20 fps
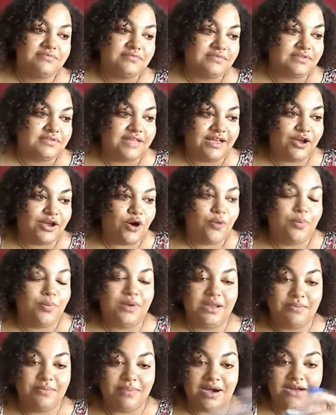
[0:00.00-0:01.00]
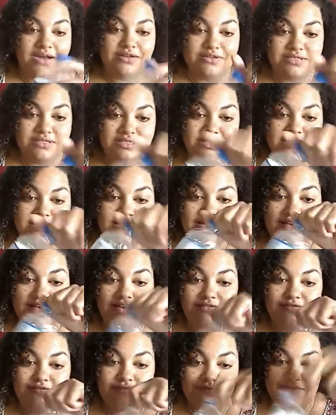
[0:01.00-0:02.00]
like opening bottles and
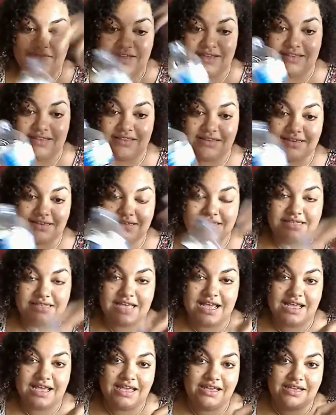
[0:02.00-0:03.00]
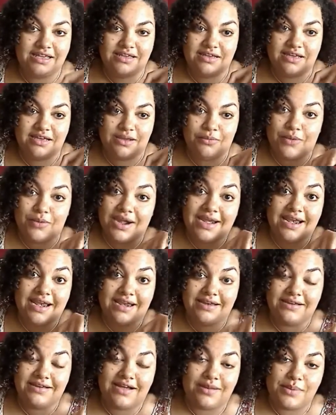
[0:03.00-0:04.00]
stuff like this, I am
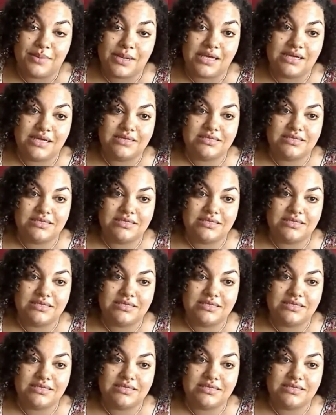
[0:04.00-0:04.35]
right-handed dominant.